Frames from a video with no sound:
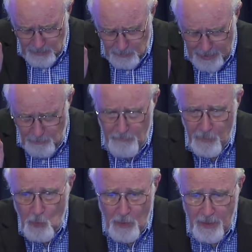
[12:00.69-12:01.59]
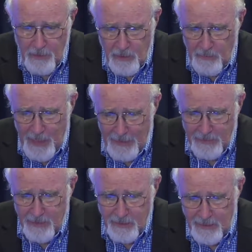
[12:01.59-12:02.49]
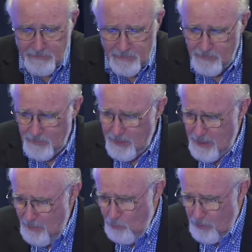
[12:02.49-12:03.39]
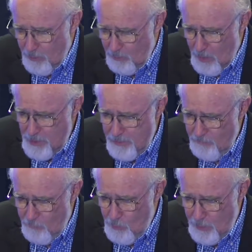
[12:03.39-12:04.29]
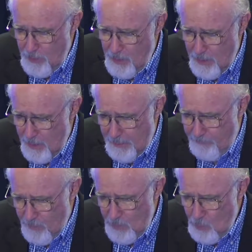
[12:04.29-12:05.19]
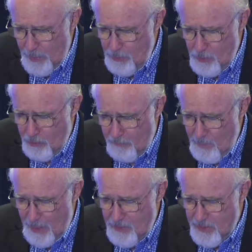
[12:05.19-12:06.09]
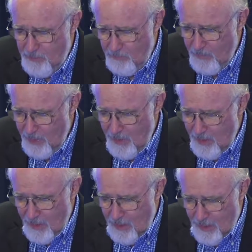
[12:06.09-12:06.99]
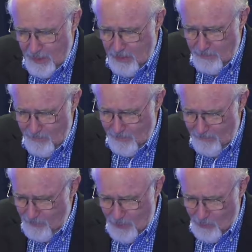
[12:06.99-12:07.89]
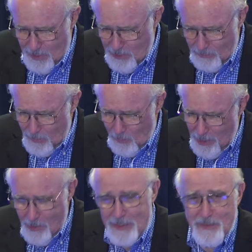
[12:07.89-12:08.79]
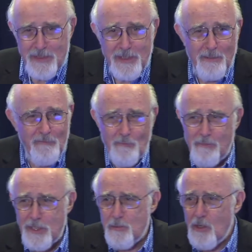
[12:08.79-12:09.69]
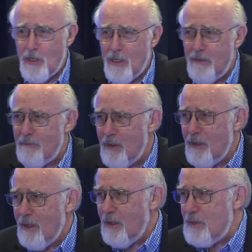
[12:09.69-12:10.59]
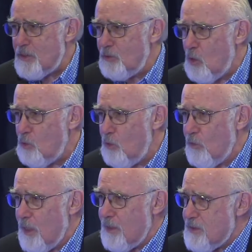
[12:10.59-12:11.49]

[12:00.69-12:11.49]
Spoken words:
write a review article about Deepwater Horizon for the New England Journal of Medicine. My first question was, why are you asking somebody from Pittsburgh? These are local things,